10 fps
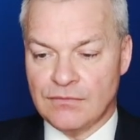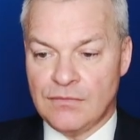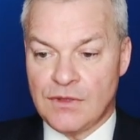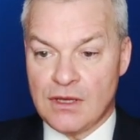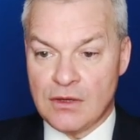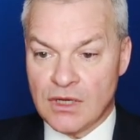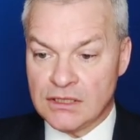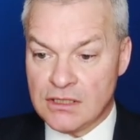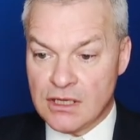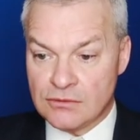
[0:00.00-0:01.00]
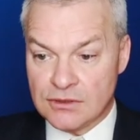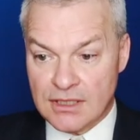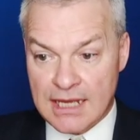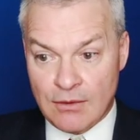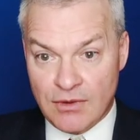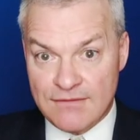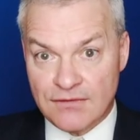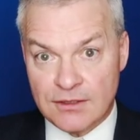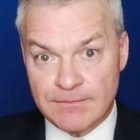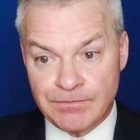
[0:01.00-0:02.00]
No, I don't.
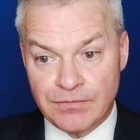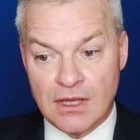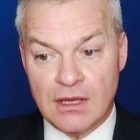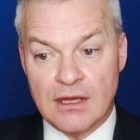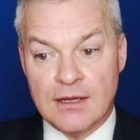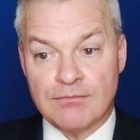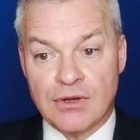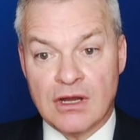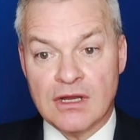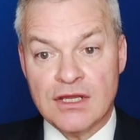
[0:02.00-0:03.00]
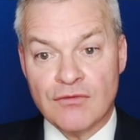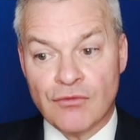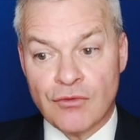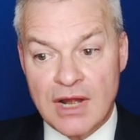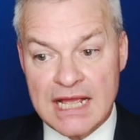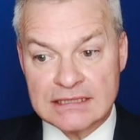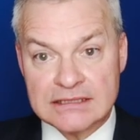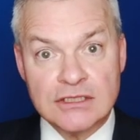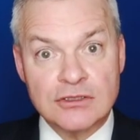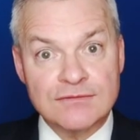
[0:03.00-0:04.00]
However,
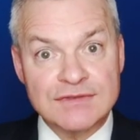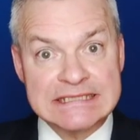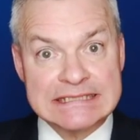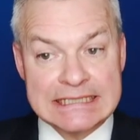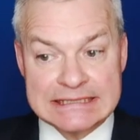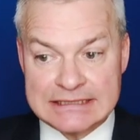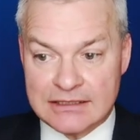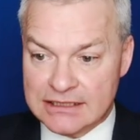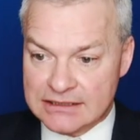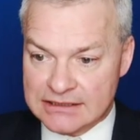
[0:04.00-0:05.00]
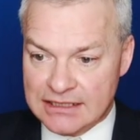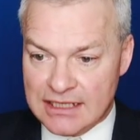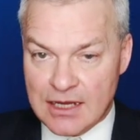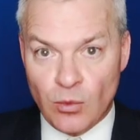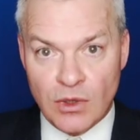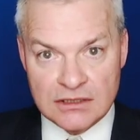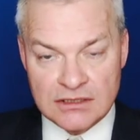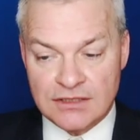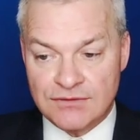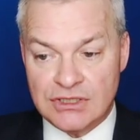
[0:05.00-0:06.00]
Pyrexial for 60. I didn't see that. Well
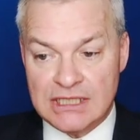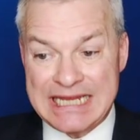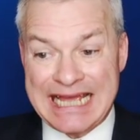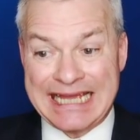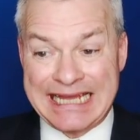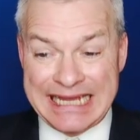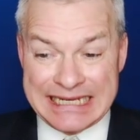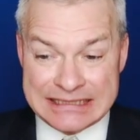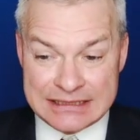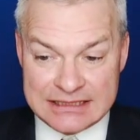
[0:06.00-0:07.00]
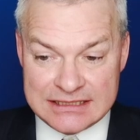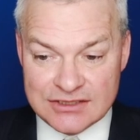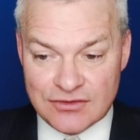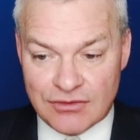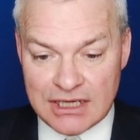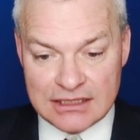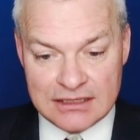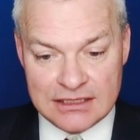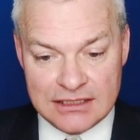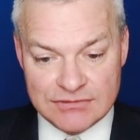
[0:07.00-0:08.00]
done if you did. And a decent rack
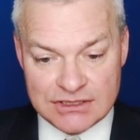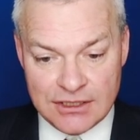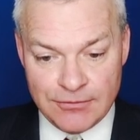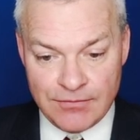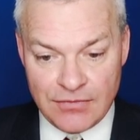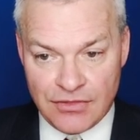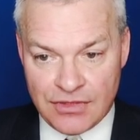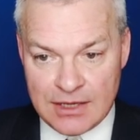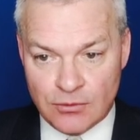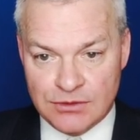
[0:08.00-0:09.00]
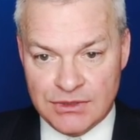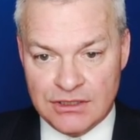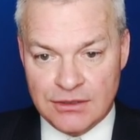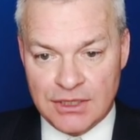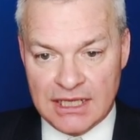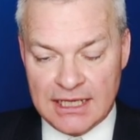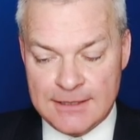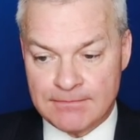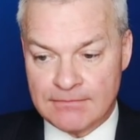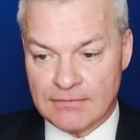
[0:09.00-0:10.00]
leave. So that would have been the
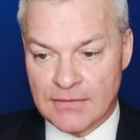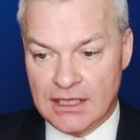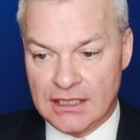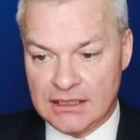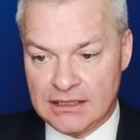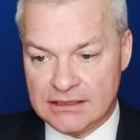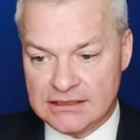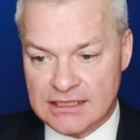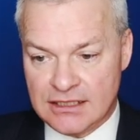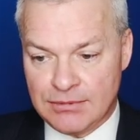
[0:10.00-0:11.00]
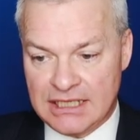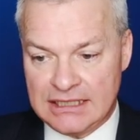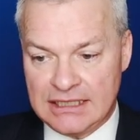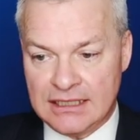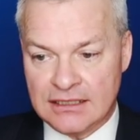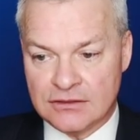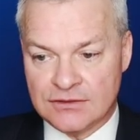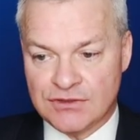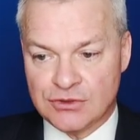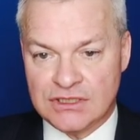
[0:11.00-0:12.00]
play. Instead, I play
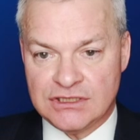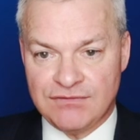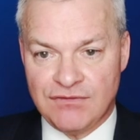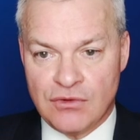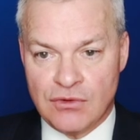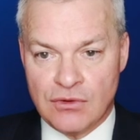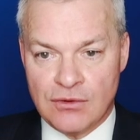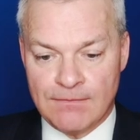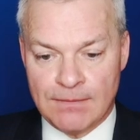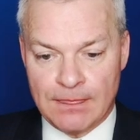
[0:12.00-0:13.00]
Yield for 24.